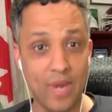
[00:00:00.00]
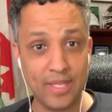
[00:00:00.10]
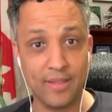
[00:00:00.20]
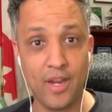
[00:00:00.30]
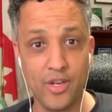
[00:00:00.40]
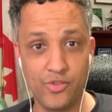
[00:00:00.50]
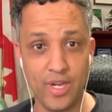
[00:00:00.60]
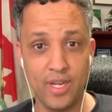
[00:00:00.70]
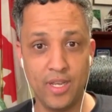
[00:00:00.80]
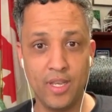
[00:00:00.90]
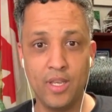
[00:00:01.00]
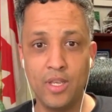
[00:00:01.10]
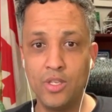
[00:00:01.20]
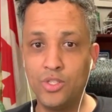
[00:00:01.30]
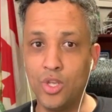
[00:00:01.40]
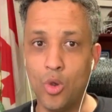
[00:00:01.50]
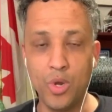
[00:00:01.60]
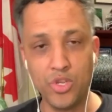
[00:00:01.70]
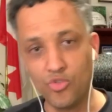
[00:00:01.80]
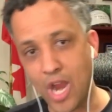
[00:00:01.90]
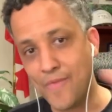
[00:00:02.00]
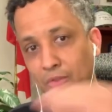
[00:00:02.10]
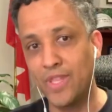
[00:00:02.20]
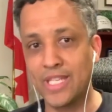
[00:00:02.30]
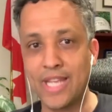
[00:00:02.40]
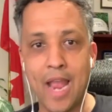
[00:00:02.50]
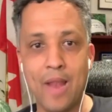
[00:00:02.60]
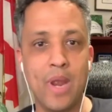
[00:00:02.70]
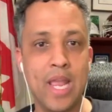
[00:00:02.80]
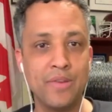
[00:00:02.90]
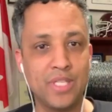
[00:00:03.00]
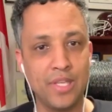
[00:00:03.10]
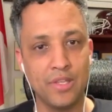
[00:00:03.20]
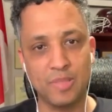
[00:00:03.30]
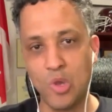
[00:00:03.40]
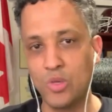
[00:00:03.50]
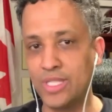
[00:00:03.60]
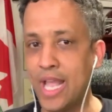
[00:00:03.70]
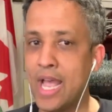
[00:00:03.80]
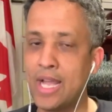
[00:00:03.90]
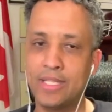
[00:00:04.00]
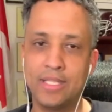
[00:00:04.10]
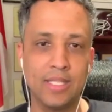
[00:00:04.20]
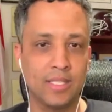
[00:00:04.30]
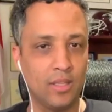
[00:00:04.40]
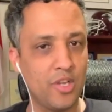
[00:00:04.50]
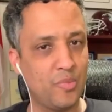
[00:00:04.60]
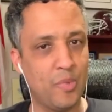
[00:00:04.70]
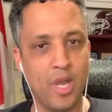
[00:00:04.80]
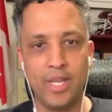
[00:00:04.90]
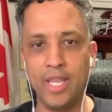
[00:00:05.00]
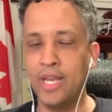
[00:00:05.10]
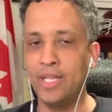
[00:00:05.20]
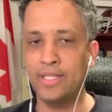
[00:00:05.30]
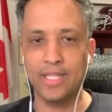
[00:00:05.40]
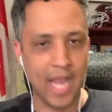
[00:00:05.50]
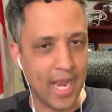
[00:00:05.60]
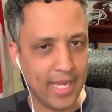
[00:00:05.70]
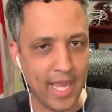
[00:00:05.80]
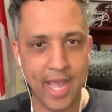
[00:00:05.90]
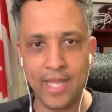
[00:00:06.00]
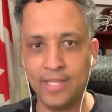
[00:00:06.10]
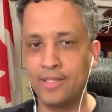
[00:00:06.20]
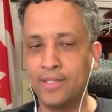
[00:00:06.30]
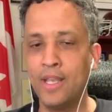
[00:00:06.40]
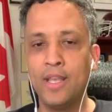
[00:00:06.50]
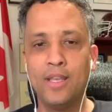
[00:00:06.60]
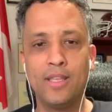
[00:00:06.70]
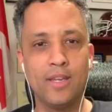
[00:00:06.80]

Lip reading: is to the rest of the country. So when you drive over the Skyway, you see the smokestacks, it's the lunch bucket, it's the Thai cats,